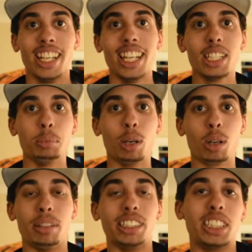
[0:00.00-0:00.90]
Hey
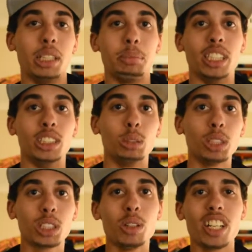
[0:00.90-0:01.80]
Pokemon Champions,
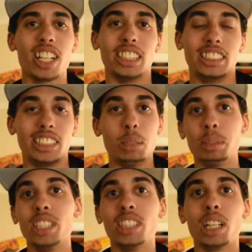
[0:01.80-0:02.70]
what's going on? It's
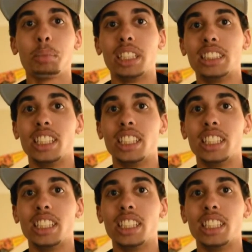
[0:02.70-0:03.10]
Champion DarkBlaze